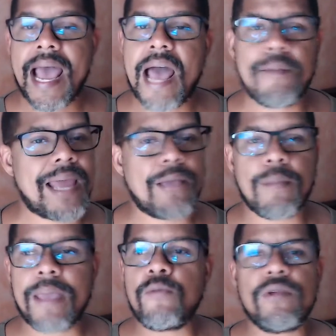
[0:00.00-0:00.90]
I'm like,
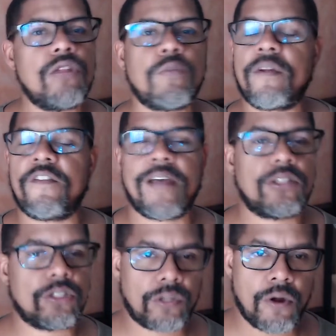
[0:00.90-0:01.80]
maybe we need to prevent
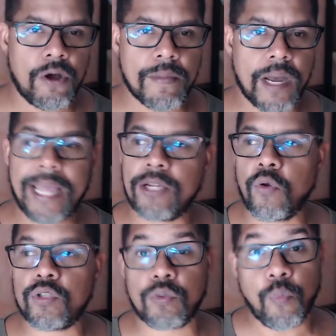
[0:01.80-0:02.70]
the trauma, and
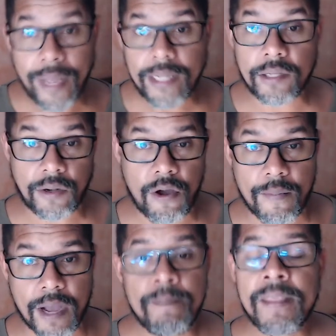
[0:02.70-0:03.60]
those with the
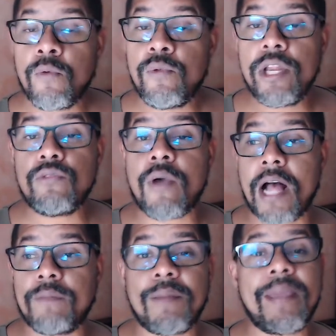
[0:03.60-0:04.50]
trauma, we need to
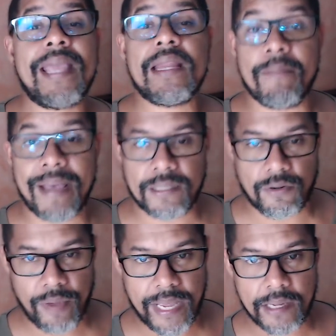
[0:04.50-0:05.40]
help them in a better
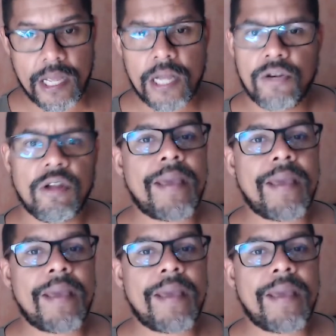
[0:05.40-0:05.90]
way. Not by